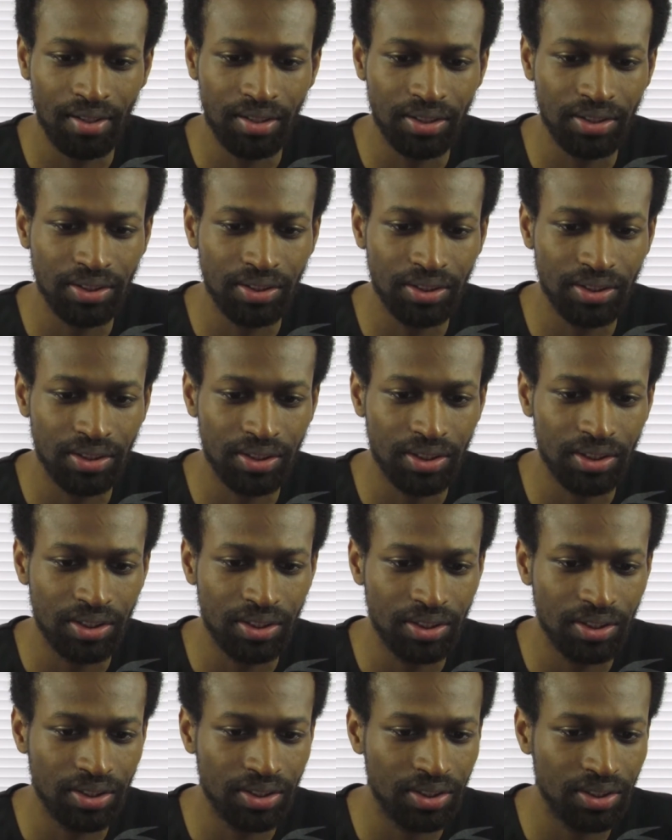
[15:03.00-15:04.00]
Uh,
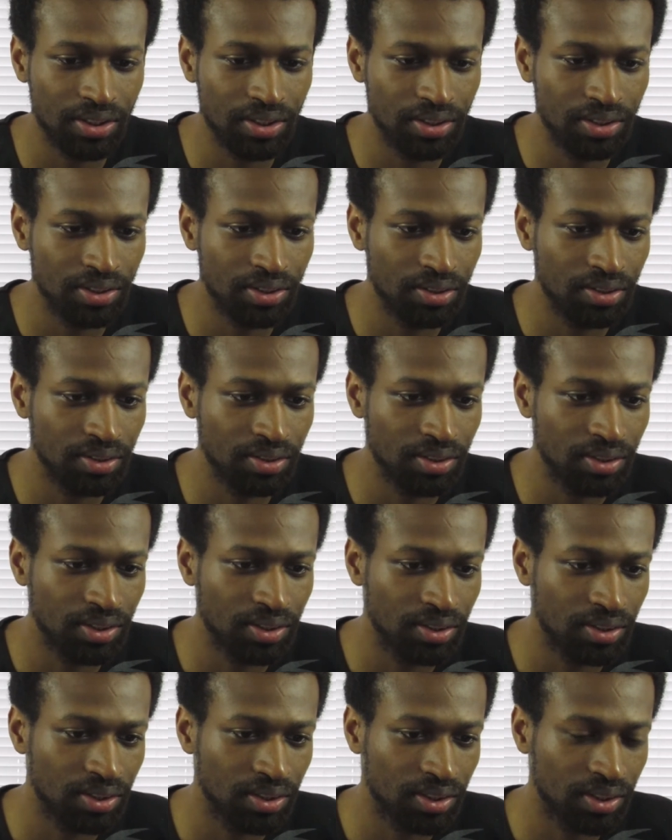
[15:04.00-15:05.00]
do, do, do,
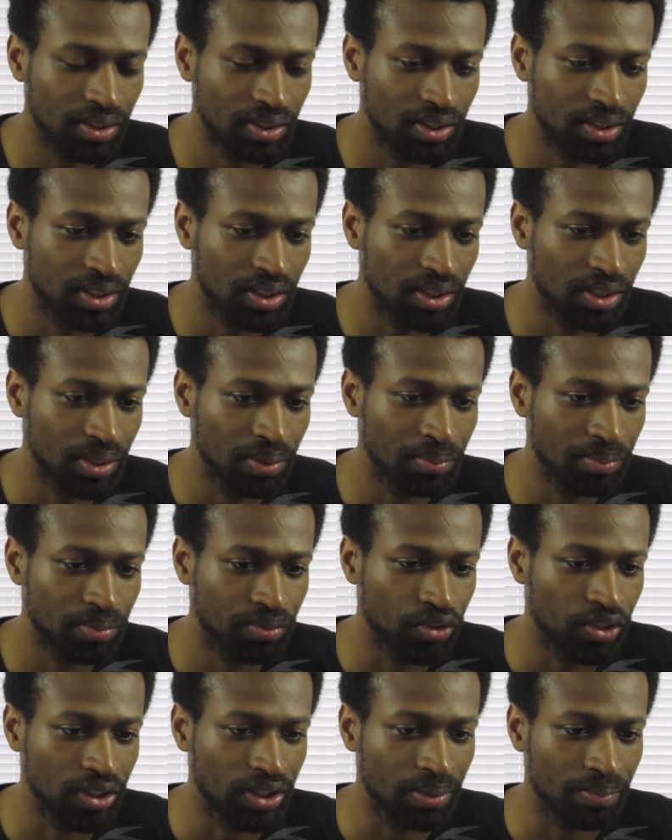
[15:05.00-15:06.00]
do. Let's see, let
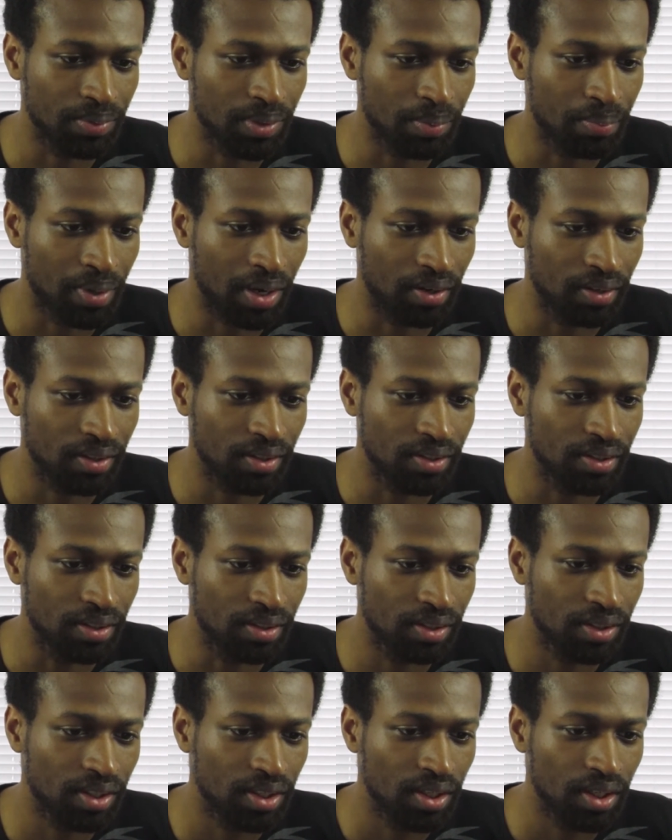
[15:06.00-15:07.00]
me read something about
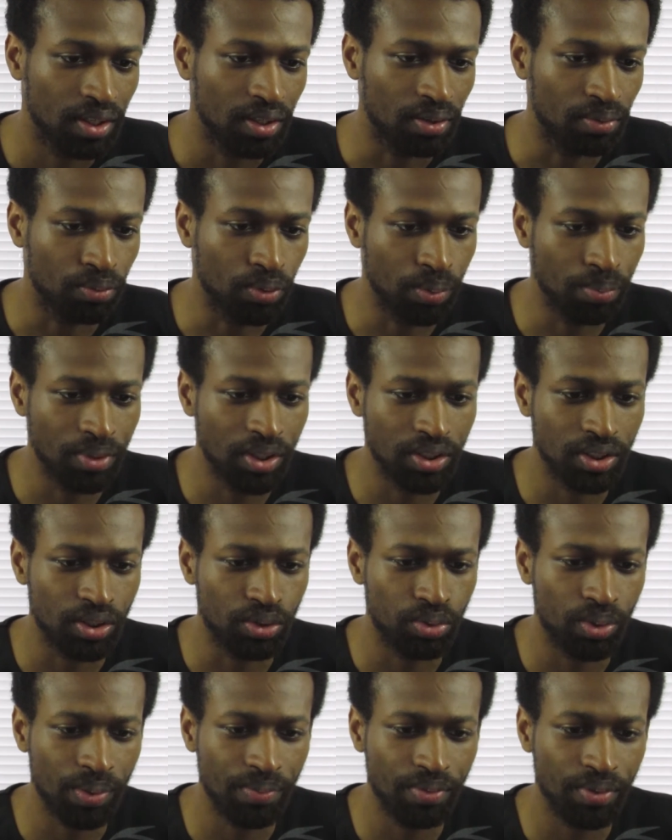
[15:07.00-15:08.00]
her. Arumi is
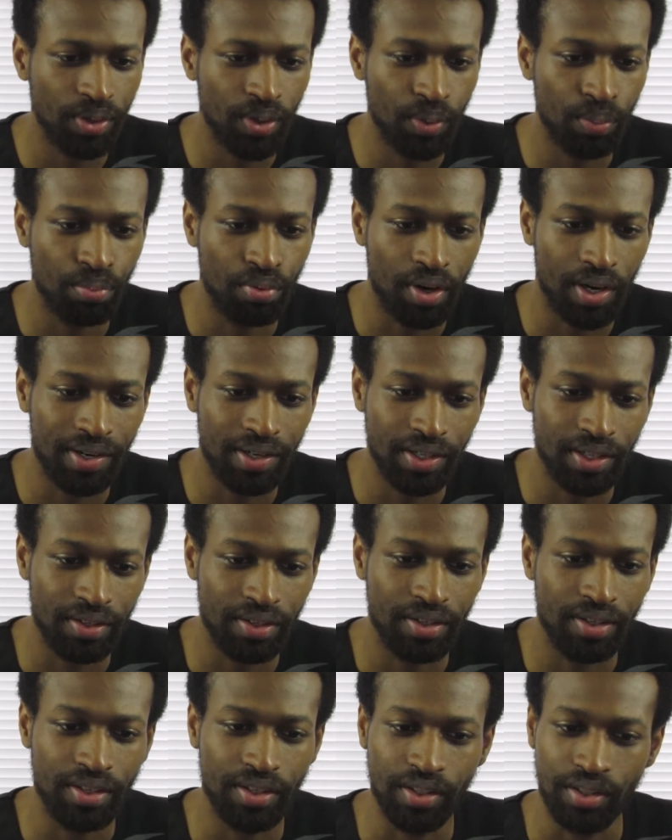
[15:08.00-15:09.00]
a twelve-year-old
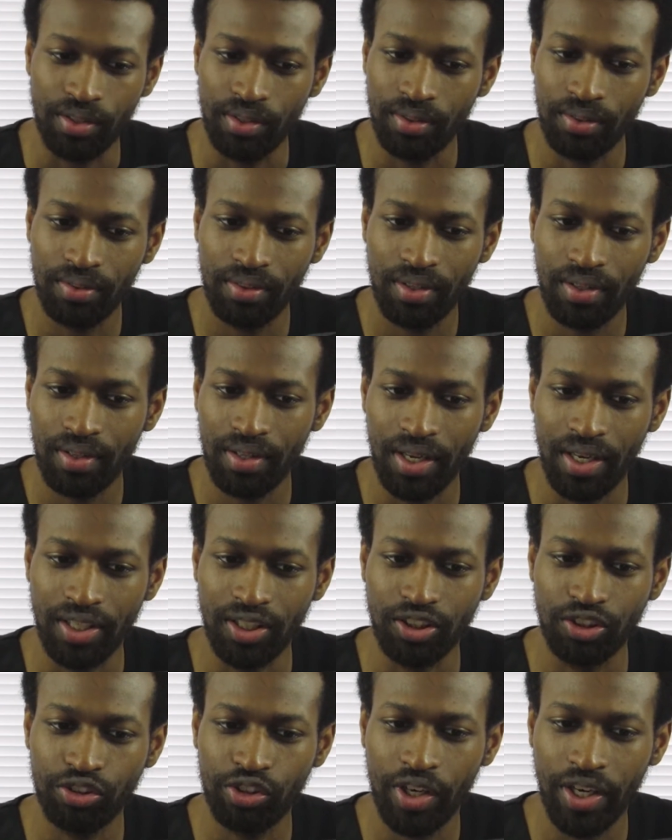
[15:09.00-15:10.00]
brown-haired girl
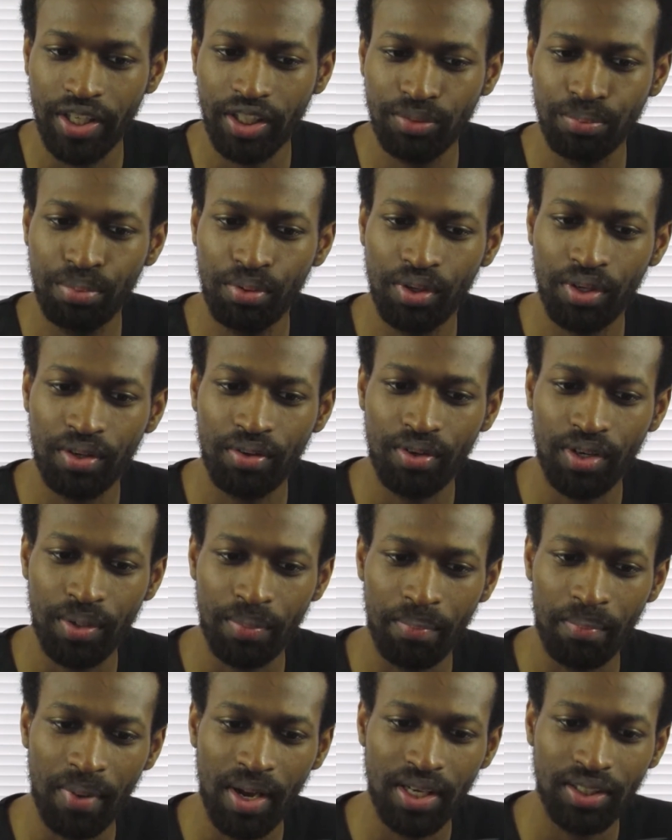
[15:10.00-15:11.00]
that is transported
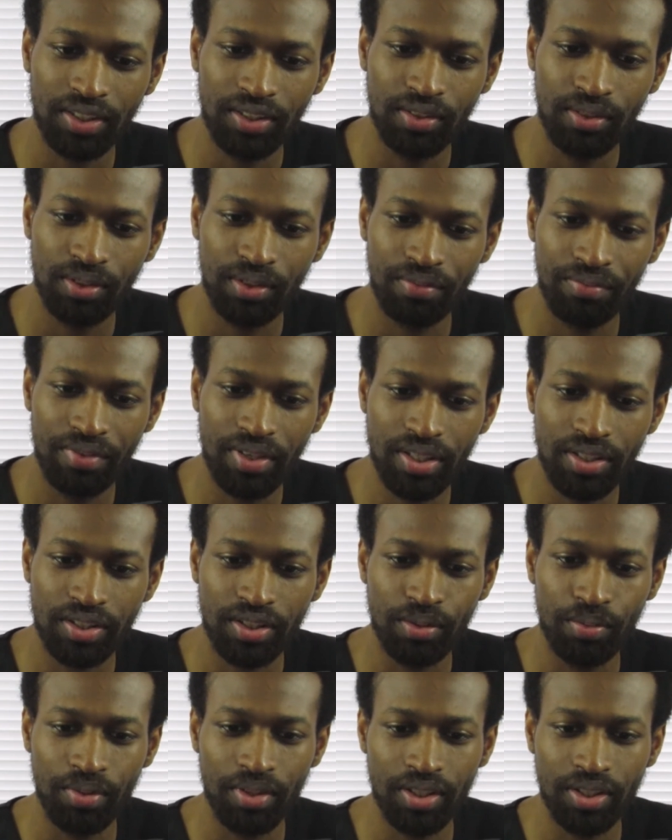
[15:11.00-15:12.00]
on a magical
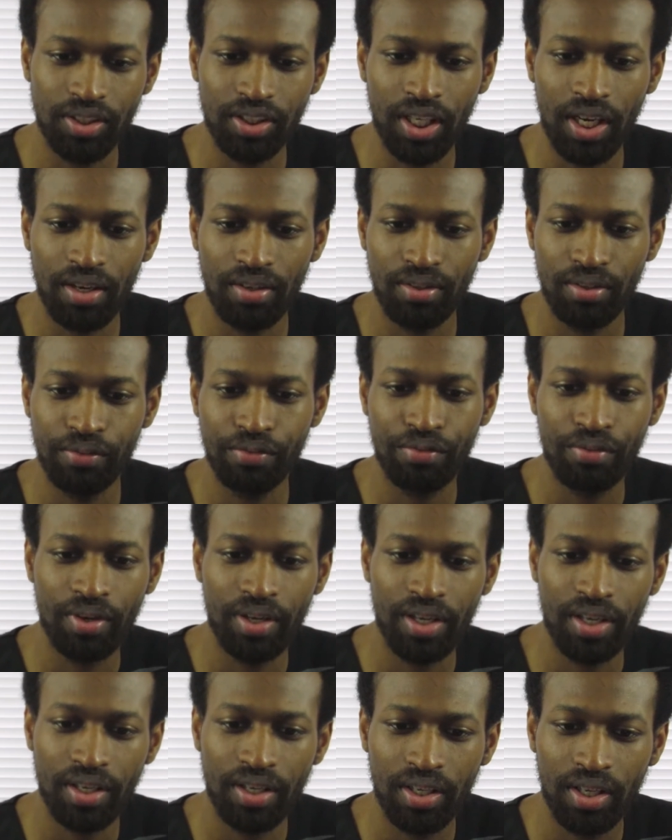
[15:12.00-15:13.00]
adventure with her childhood
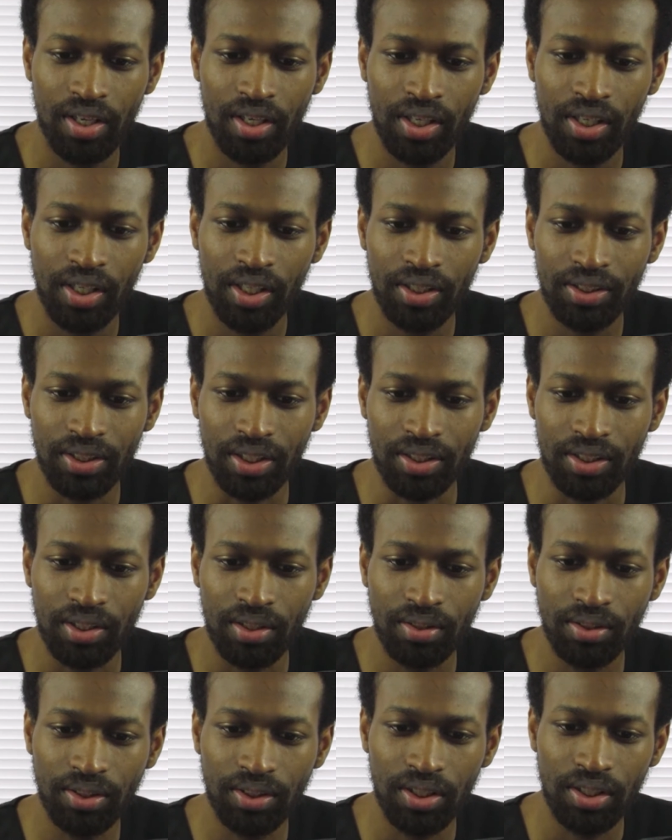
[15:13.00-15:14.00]
friend,
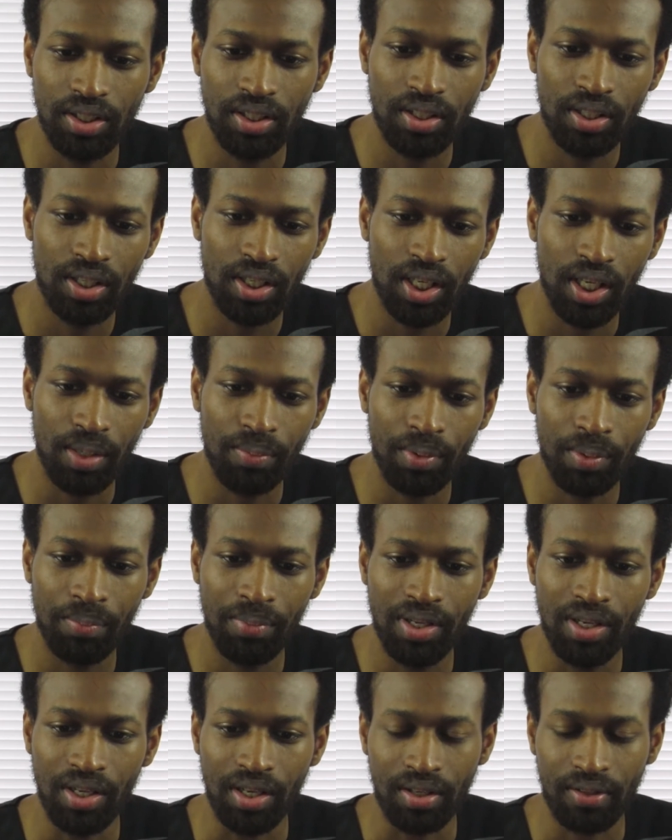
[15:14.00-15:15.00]
Satoshi
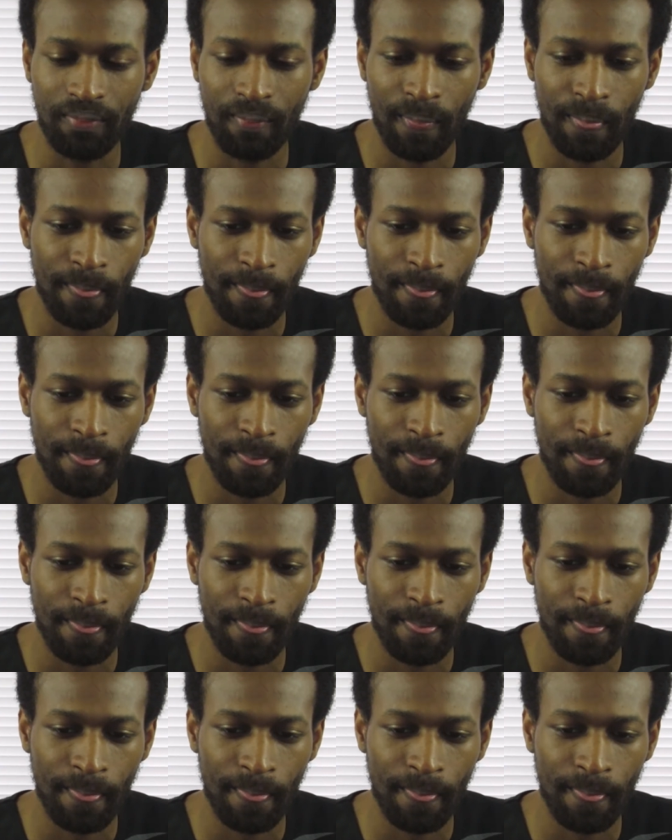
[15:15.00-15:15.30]
Imamiya.